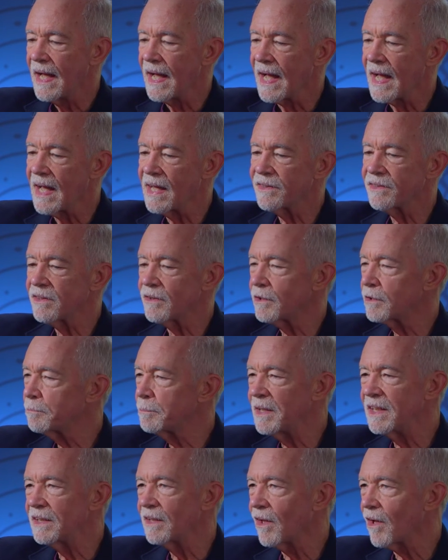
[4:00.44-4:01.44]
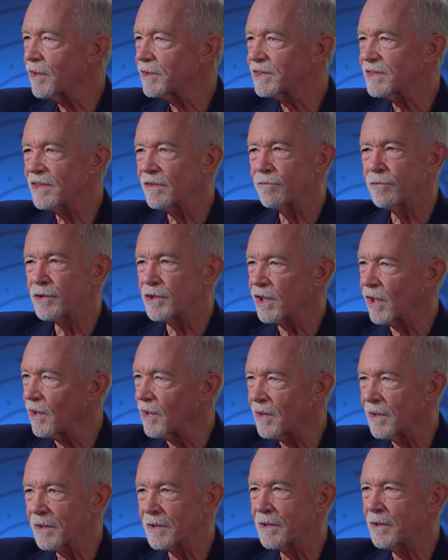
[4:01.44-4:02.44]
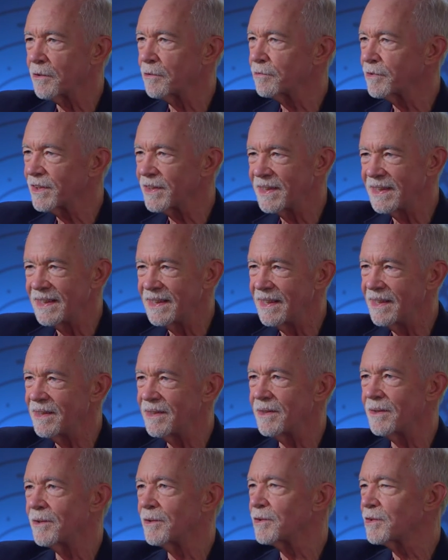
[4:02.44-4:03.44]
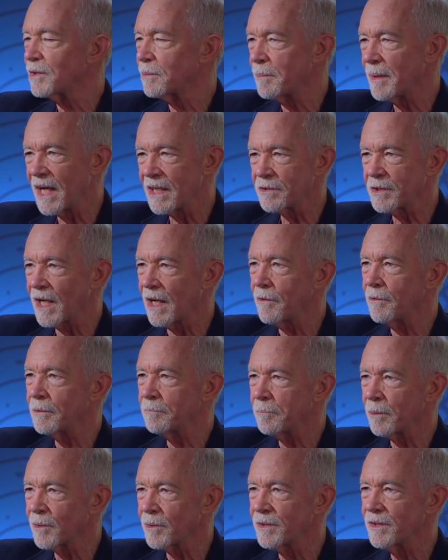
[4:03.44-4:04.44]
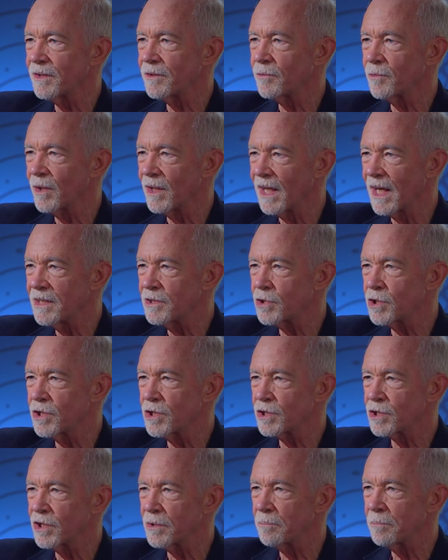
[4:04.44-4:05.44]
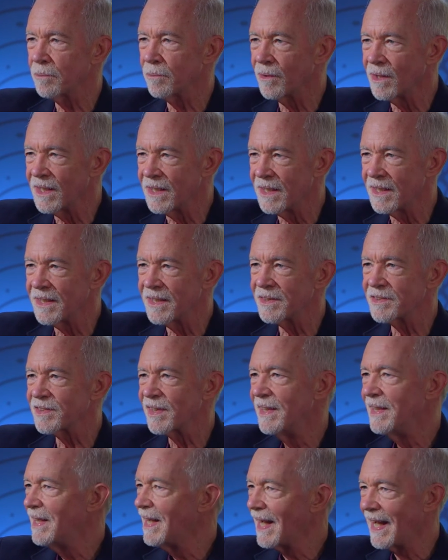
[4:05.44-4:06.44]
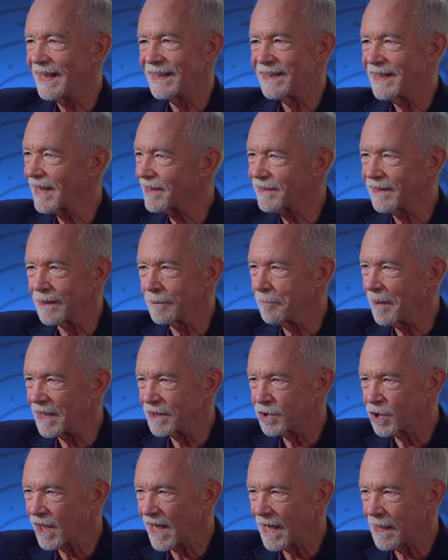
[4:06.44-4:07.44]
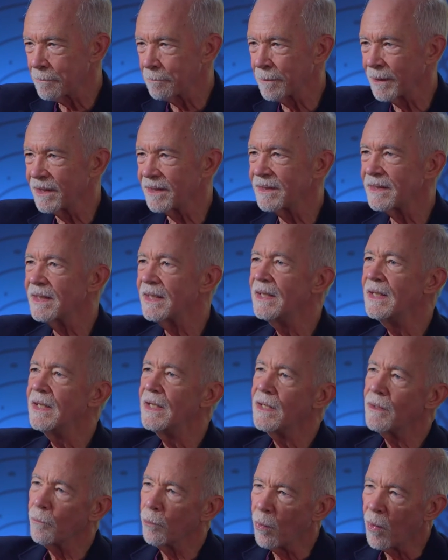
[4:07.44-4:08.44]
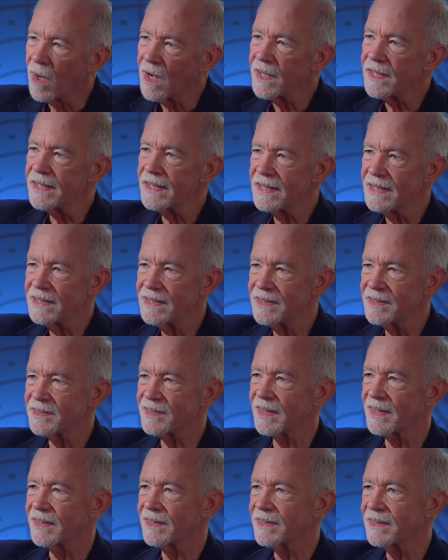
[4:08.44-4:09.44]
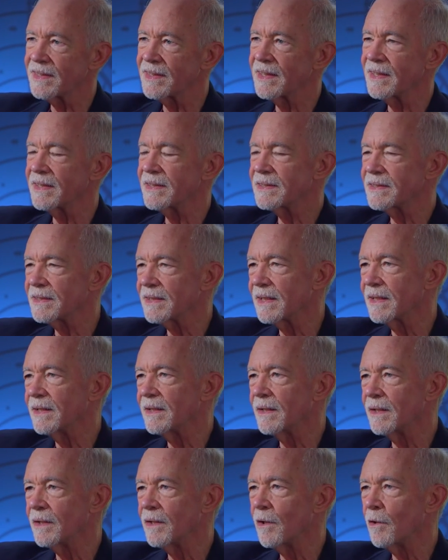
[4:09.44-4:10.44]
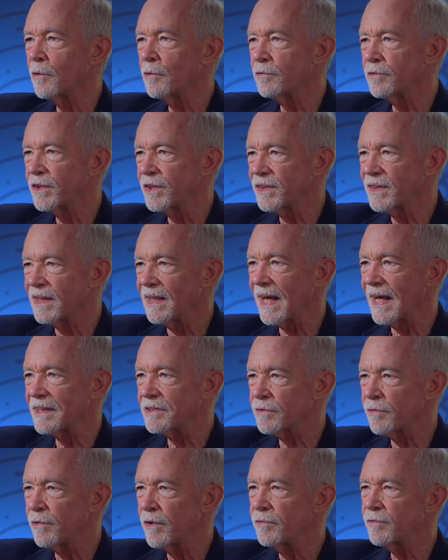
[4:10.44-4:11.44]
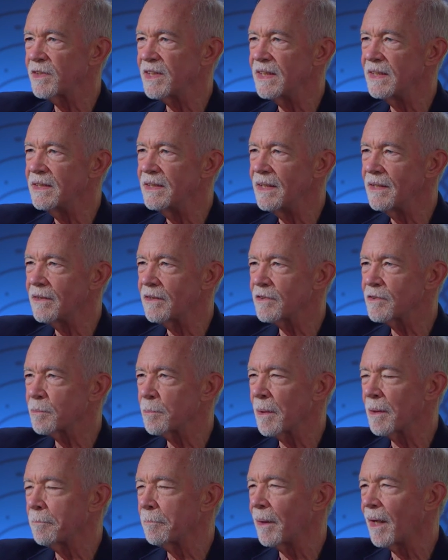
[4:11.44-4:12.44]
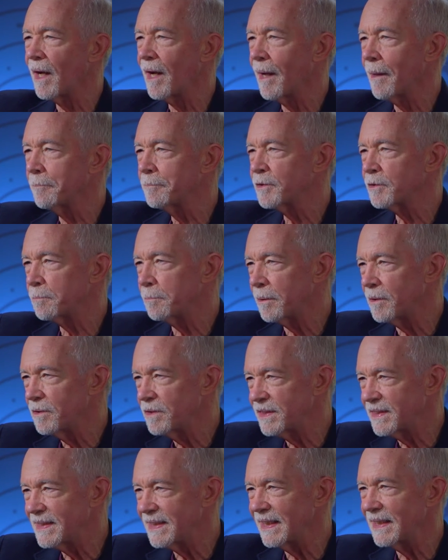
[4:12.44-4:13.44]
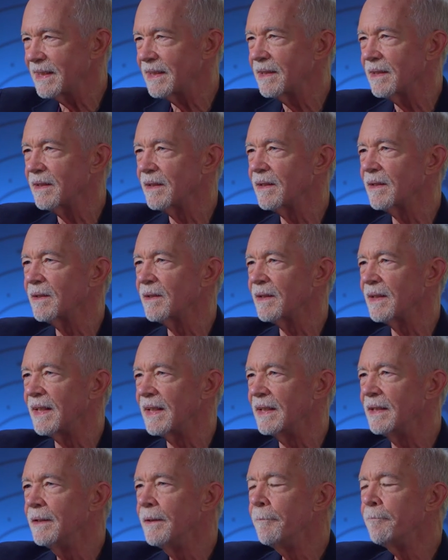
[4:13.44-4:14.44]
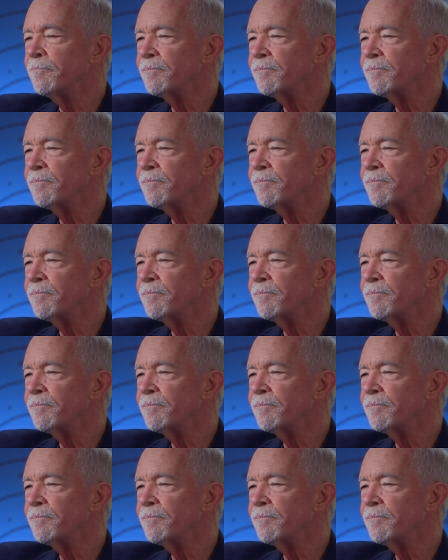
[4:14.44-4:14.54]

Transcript: And there had been lots of talk over the years about how important the relationship was, and nothing much happened. Why is it that uh, over the last fifteen years, but perhaps particularly